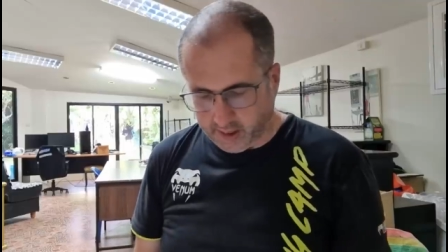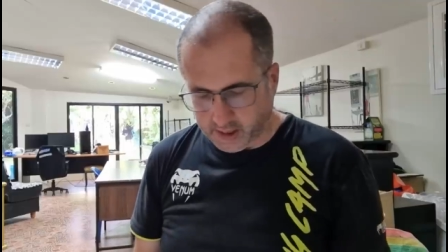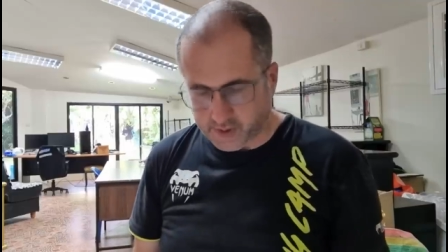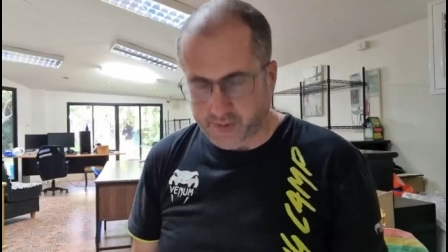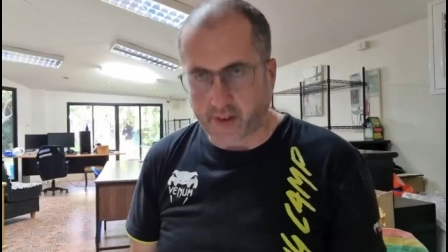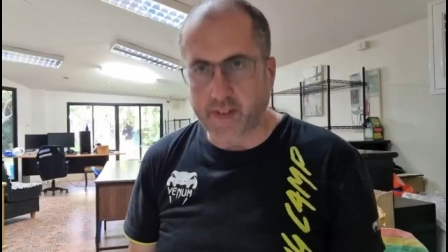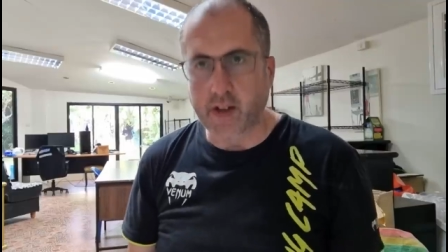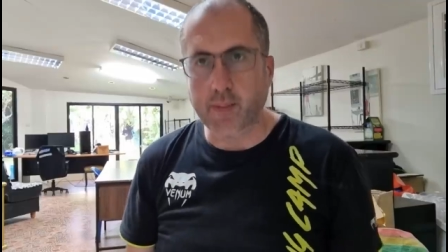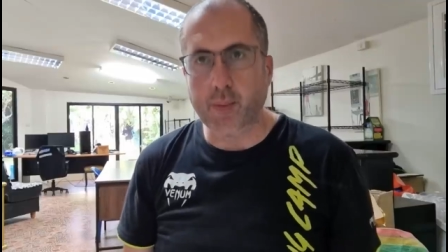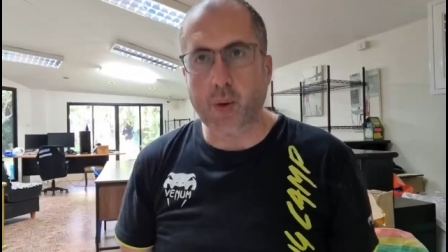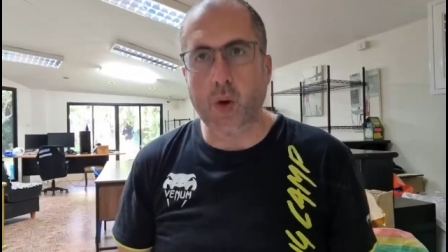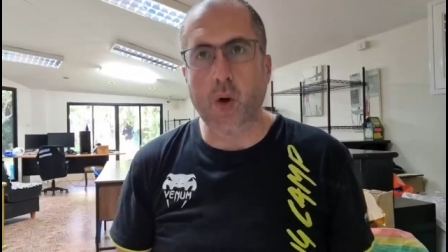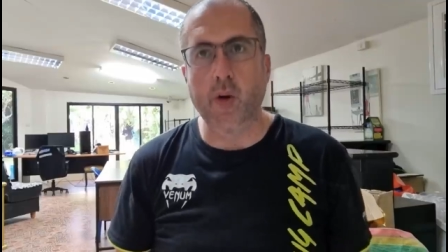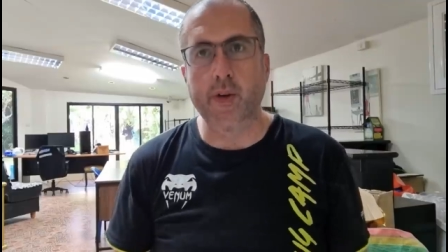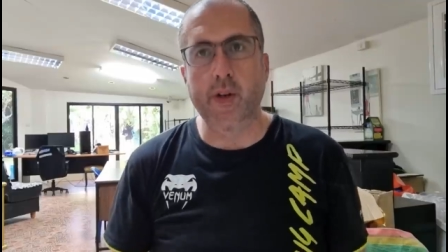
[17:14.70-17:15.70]
It's very
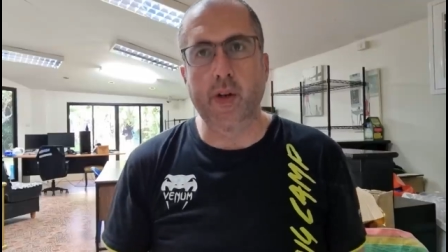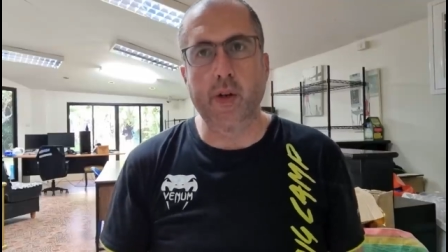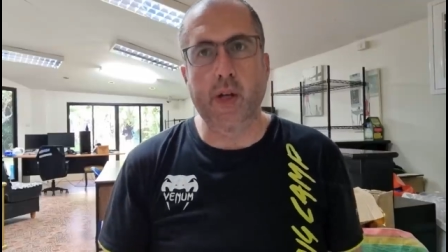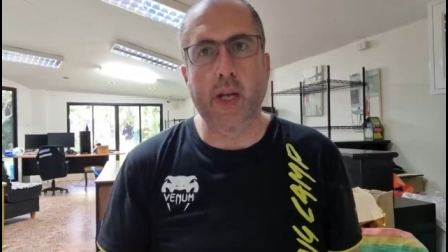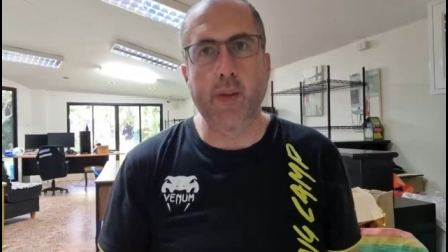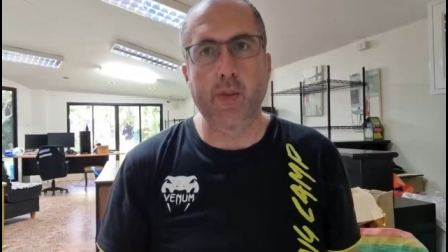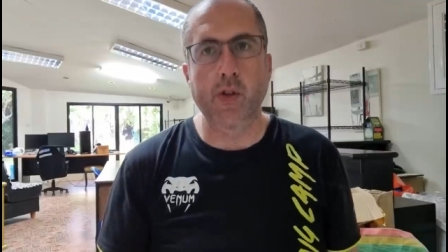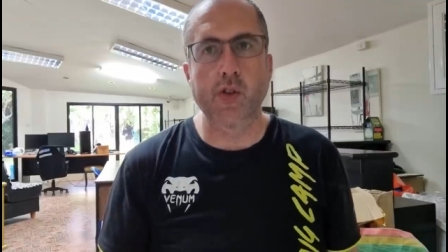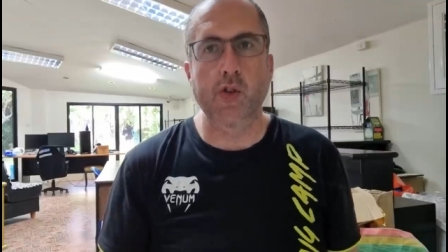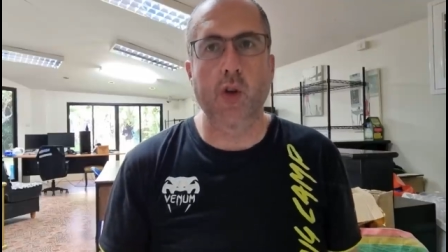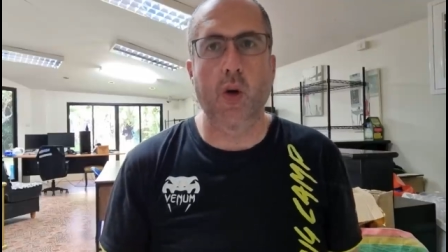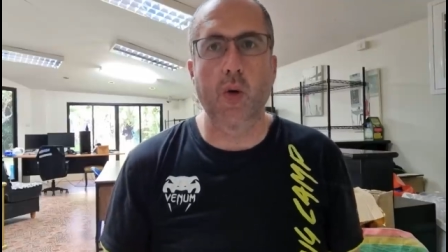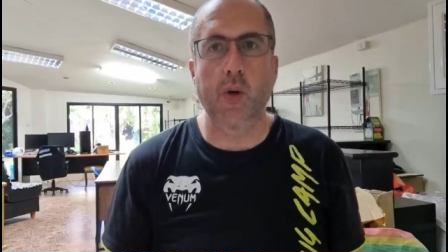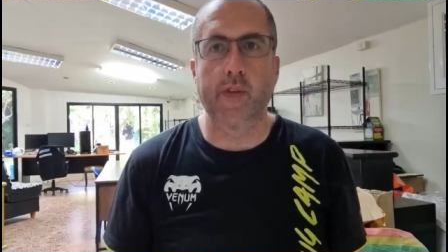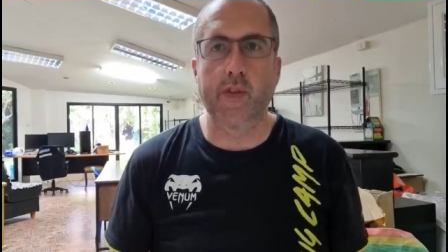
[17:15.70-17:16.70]
important you keep
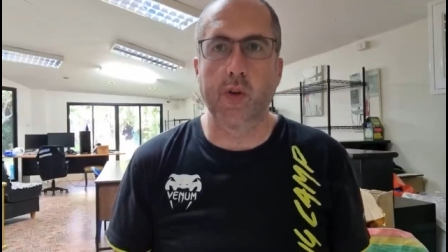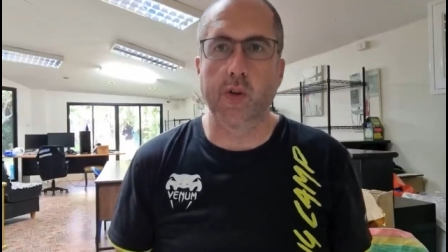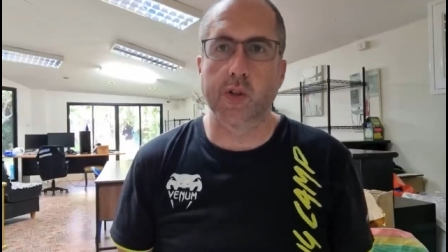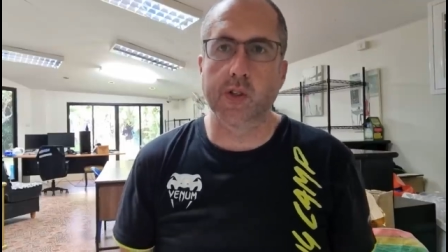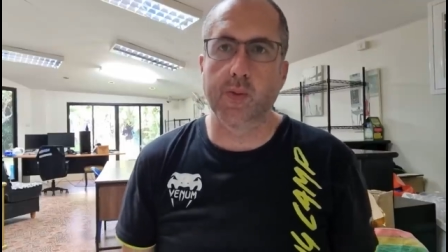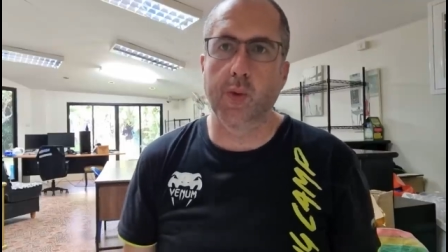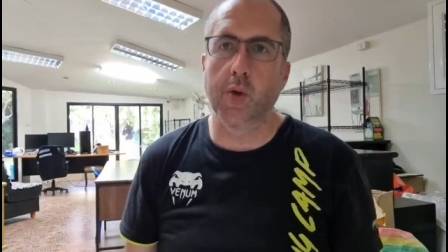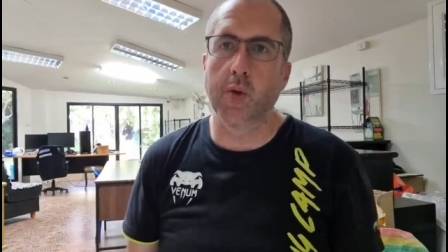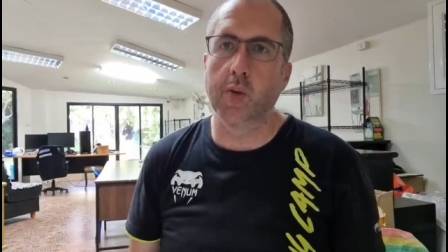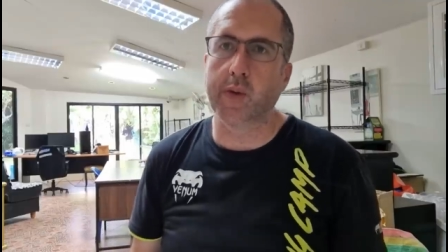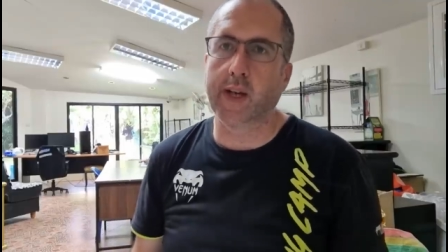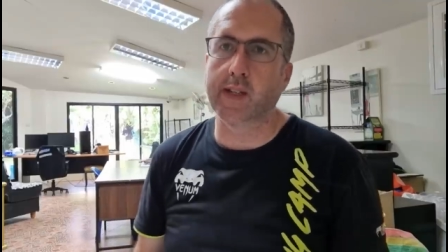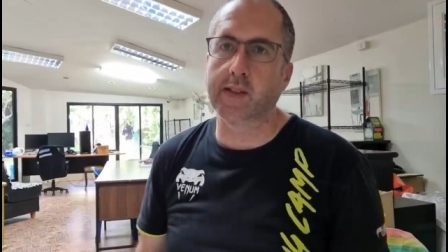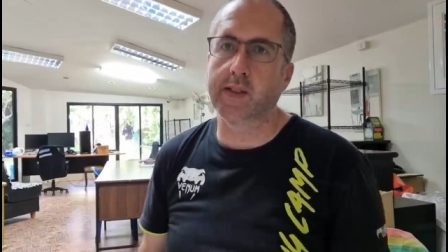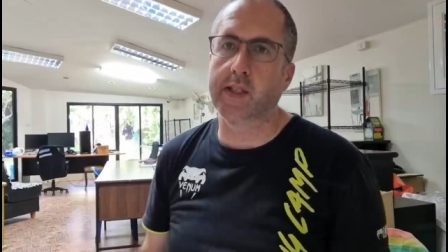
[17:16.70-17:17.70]
control of your small,
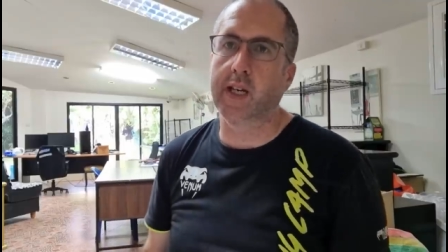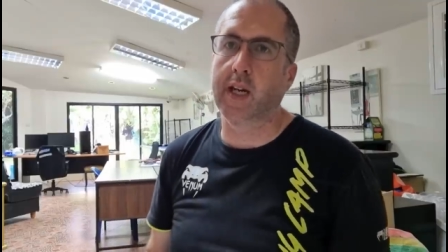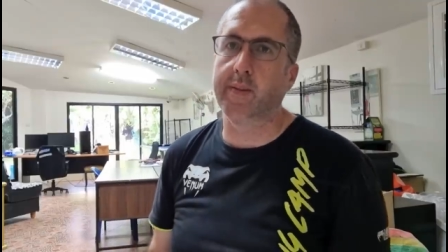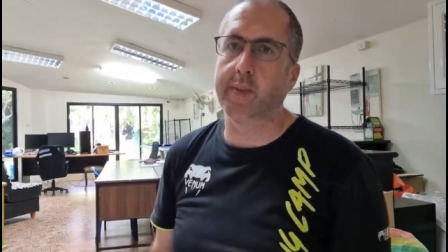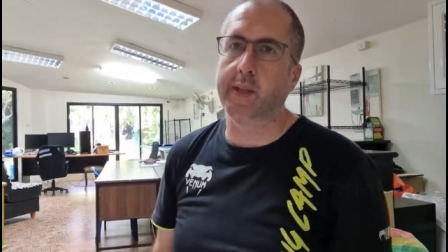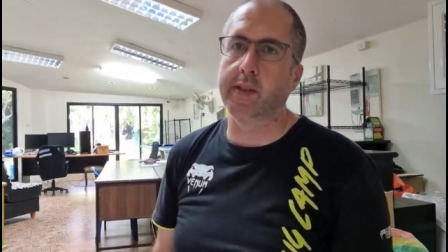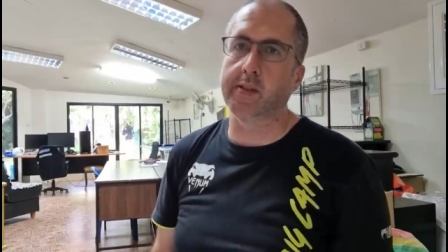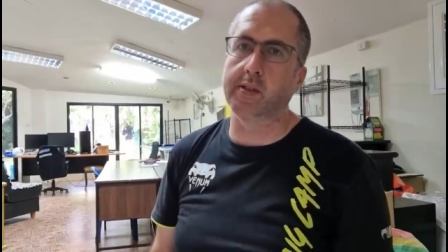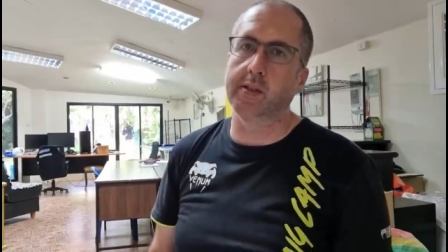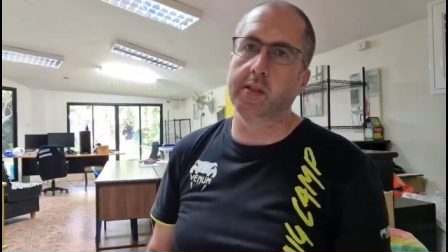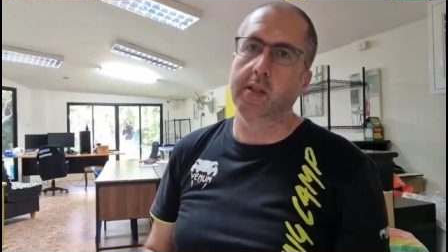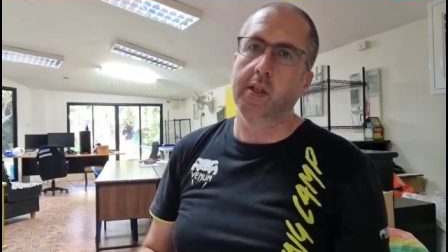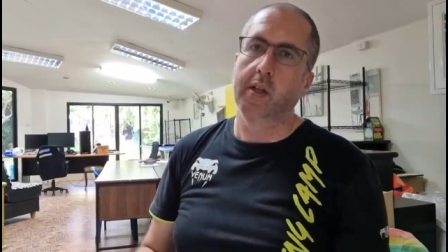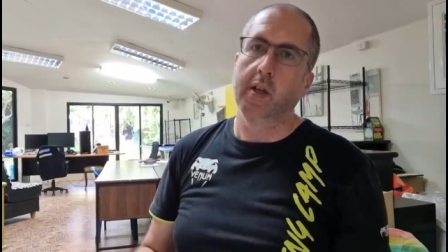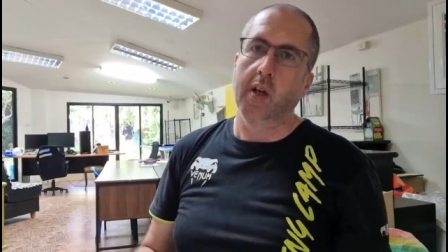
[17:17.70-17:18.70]
nasty habits.
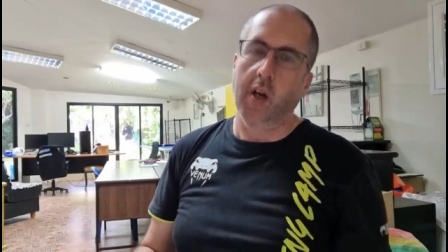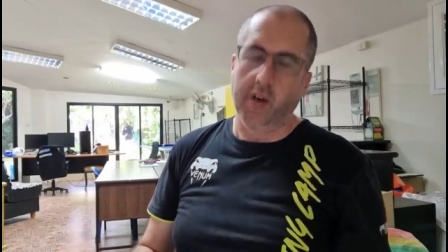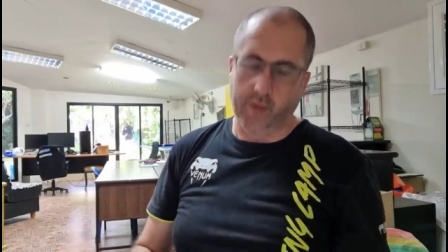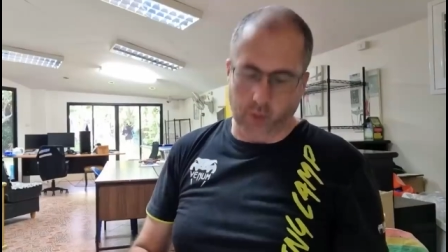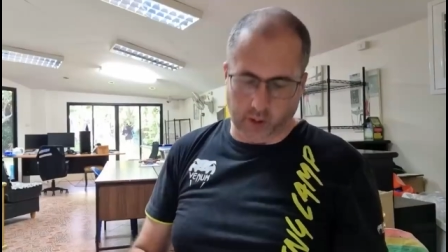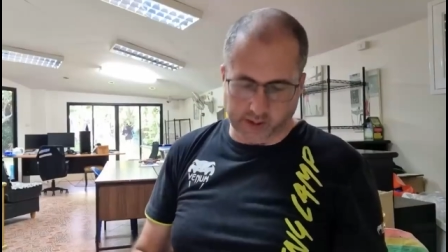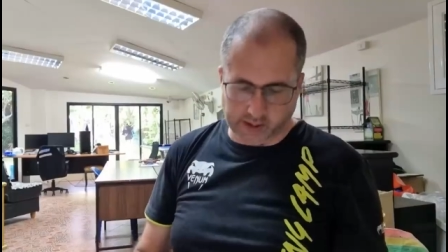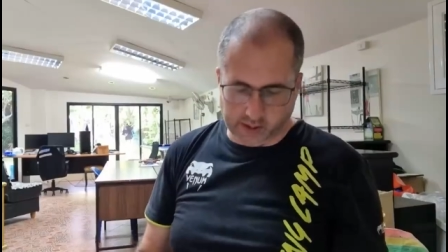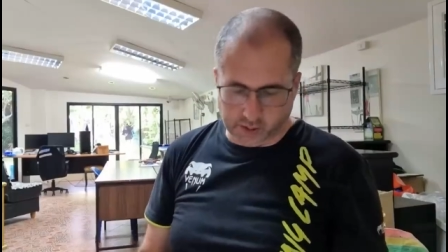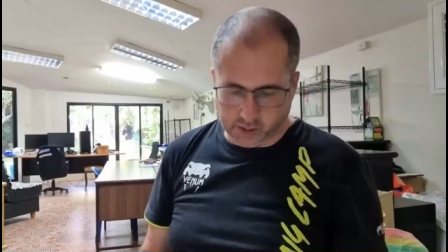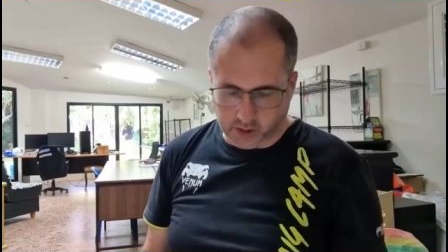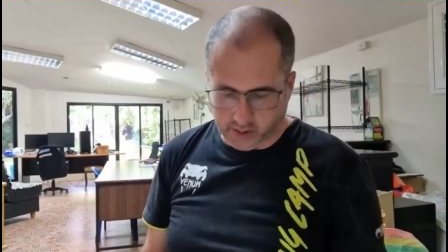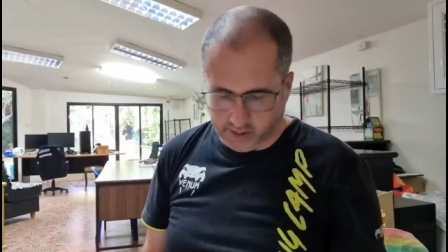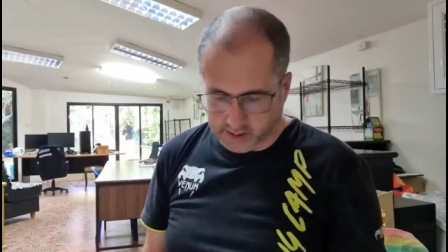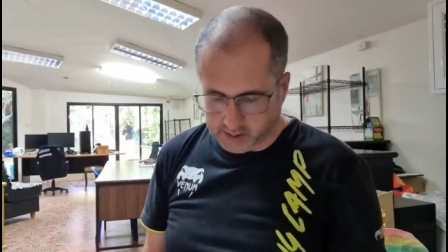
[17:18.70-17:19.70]
Otherwise, they'll
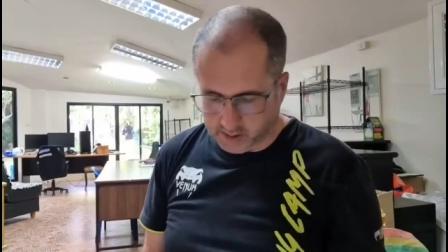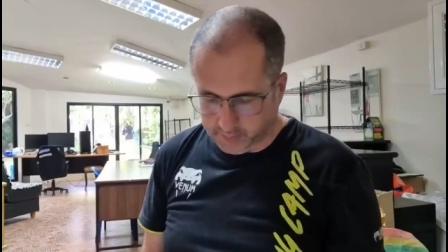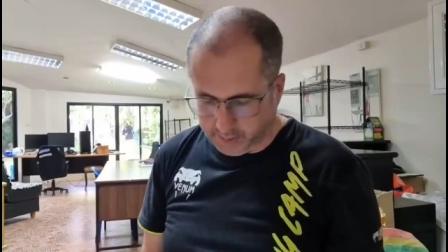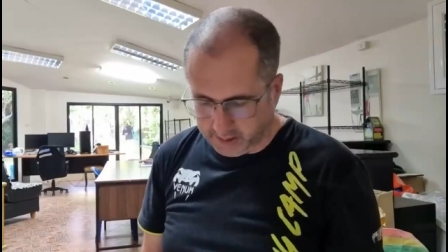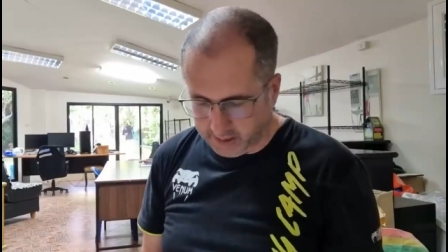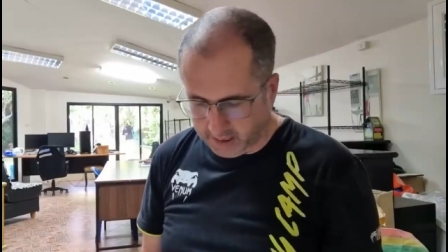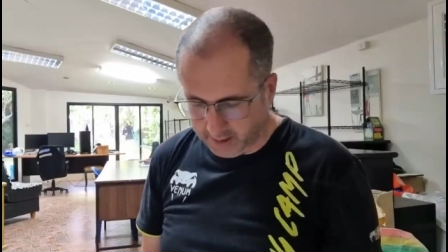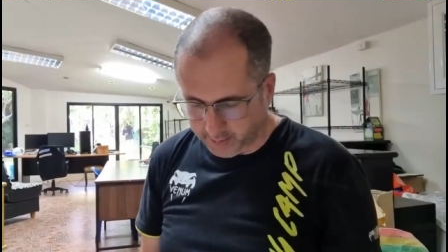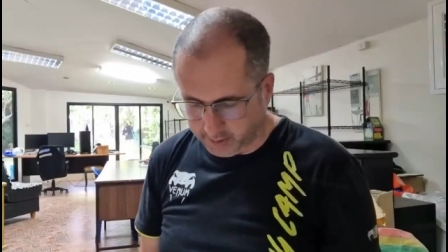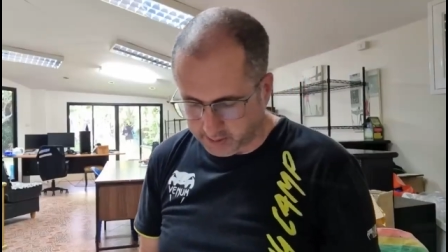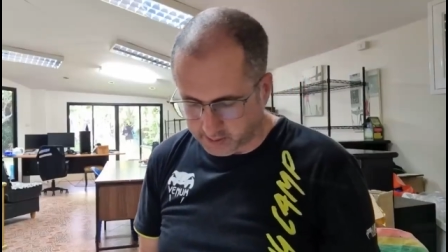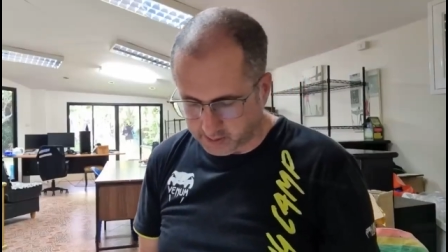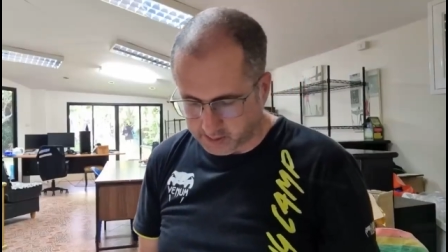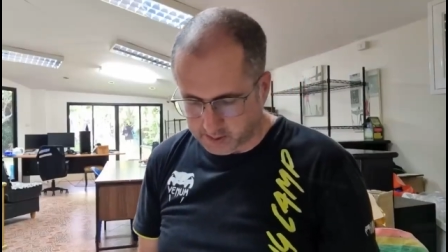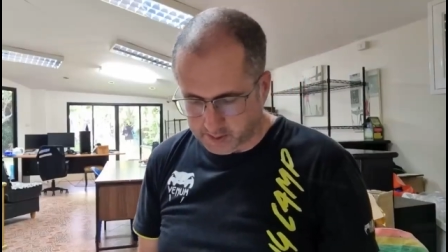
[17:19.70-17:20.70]
turn into big
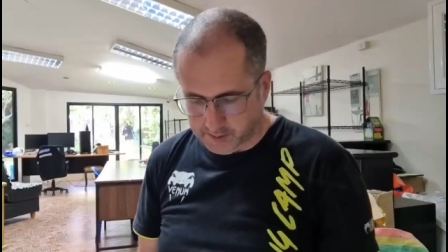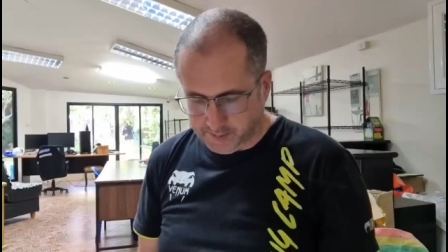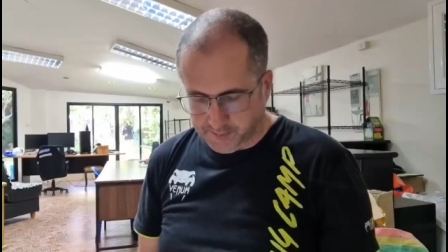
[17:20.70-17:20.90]
habits.